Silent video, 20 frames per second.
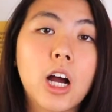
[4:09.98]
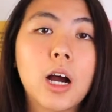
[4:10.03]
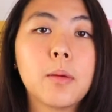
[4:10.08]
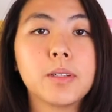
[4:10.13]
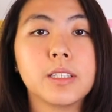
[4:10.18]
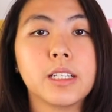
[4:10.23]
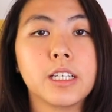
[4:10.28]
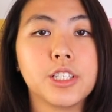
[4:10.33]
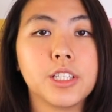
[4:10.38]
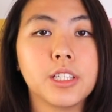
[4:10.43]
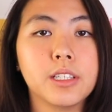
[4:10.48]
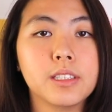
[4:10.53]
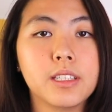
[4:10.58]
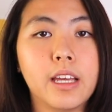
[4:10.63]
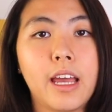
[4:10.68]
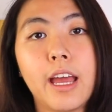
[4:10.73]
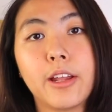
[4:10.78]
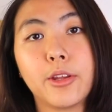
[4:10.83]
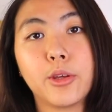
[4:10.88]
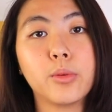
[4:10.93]
competitions
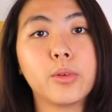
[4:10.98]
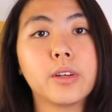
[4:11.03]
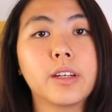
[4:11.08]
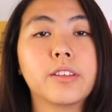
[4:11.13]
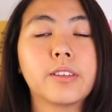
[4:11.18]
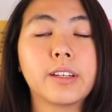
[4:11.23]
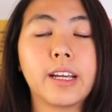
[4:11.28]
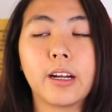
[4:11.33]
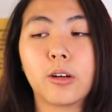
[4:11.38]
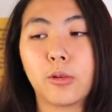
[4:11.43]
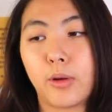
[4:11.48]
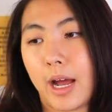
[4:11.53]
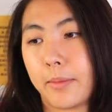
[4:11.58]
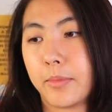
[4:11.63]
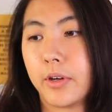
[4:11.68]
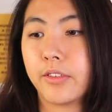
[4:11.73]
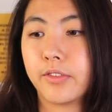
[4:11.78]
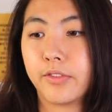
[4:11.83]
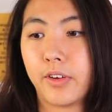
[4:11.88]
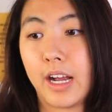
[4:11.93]
and you can get,
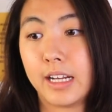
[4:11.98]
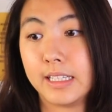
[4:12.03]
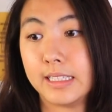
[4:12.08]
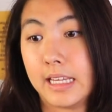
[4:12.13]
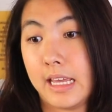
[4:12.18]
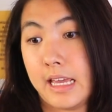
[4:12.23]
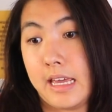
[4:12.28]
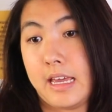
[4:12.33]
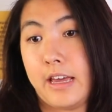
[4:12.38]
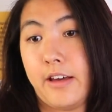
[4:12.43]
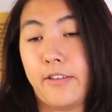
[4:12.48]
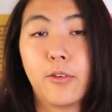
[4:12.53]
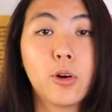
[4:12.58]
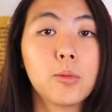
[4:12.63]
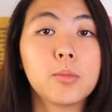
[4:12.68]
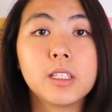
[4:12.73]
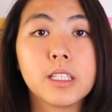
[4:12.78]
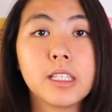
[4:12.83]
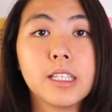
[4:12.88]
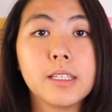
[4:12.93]
grab your friends,
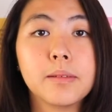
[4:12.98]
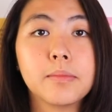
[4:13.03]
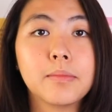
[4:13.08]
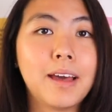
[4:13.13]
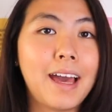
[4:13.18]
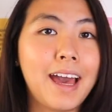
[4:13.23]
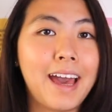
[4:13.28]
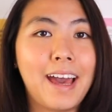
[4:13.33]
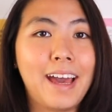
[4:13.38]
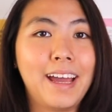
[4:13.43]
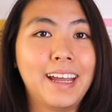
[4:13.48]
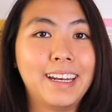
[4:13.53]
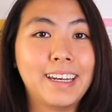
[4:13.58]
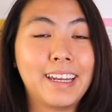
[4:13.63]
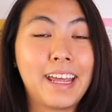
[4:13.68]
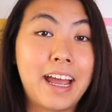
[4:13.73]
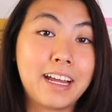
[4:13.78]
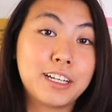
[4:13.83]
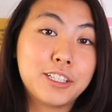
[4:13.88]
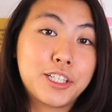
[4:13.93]
form a team,
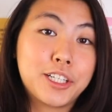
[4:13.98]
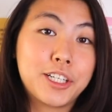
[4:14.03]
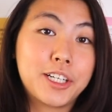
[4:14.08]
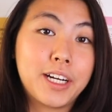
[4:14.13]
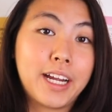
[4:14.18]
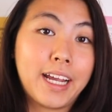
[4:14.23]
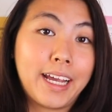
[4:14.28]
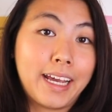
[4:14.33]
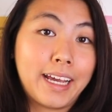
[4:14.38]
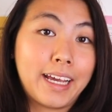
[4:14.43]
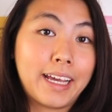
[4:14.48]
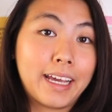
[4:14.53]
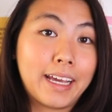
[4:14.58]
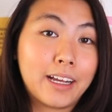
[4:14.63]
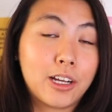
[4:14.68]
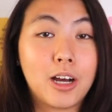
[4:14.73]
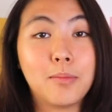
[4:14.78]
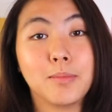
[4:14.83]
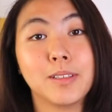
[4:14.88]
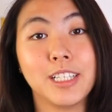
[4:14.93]
and enter a
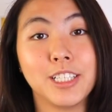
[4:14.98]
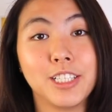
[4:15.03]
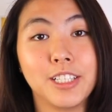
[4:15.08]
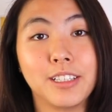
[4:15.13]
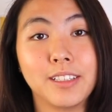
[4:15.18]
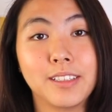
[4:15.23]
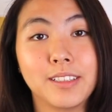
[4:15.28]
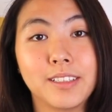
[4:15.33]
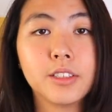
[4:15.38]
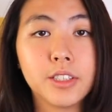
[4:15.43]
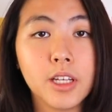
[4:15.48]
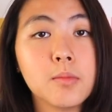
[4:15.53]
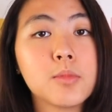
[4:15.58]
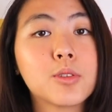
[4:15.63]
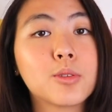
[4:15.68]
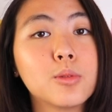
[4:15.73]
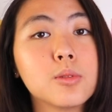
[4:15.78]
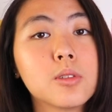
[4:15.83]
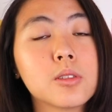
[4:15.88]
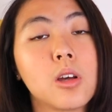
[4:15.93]
competition. Some
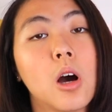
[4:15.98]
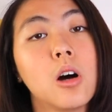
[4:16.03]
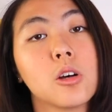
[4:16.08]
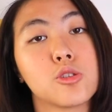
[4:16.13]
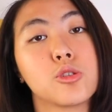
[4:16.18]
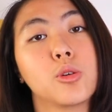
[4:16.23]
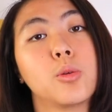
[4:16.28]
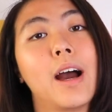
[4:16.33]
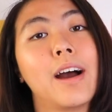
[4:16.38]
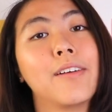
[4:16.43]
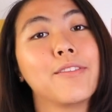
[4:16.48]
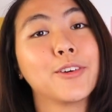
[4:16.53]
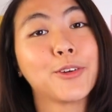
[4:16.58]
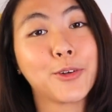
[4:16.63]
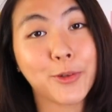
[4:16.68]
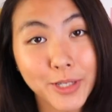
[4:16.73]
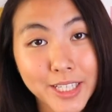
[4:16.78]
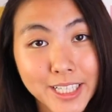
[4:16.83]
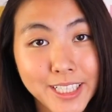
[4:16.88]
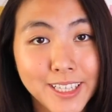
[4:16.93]
schools also have
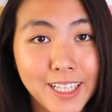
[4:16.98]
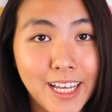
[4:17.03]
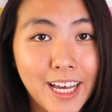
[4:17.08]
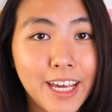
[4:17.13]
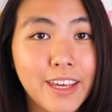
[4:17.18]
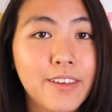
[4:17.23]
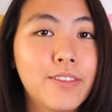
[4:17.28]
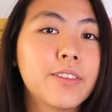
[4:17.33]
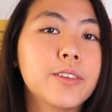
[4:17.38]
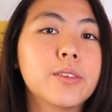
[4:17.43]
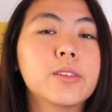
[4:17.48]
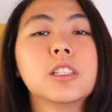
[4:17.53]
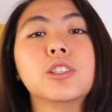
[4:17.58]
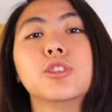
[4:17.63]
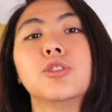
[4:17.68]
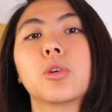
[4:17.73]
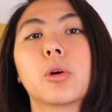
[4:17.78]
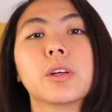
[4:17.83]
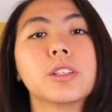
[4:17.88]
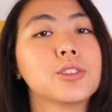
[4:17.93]
Greek life. You
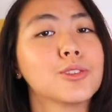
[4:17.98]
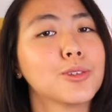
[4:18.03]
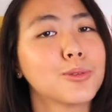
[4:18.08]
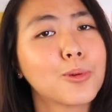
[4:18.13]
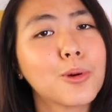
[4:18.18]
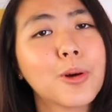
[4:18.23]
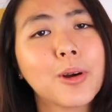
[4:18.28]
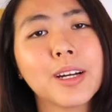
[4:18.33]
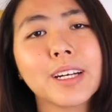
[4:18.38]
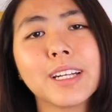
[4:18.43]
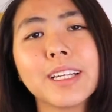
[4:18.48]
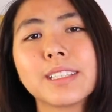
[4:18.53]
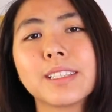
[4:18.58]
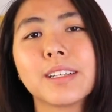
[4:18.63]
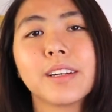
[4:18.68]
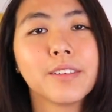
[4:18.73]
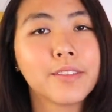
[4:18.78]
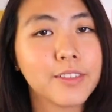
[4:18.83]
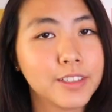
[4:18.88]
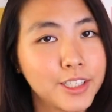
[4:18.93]
can join sororities,
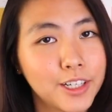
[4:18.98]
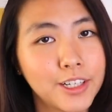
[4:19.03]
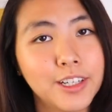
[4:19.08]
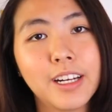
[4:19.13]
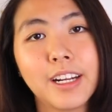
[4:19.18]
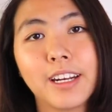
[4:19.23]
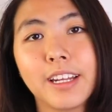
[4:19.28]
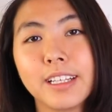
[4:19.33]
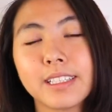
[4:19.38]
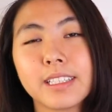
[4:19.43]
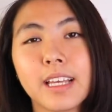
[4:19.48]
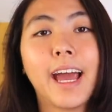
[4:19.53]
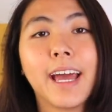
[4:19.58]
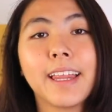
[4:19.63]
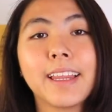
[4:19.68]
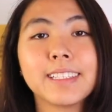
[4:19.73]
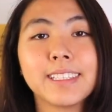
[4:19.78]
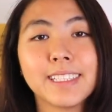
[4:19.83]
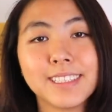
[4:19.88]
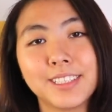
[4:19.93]
fraternities,
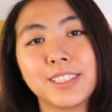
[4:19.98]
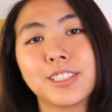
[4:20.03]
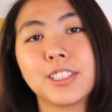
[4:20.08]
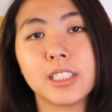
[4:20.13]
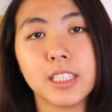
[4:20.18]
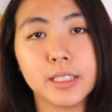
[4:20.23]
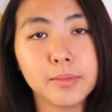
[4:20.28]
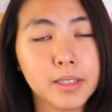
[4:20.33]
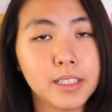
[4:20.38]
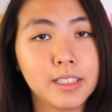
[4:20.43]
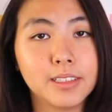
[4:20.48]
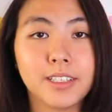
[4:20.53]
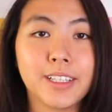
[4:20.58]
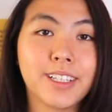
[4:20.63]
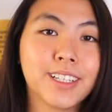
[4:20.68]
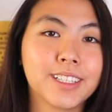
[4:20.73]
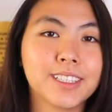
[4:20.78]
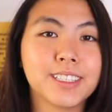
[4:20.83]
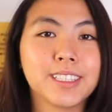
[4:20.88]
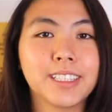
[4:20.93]
and this isn't just limited to your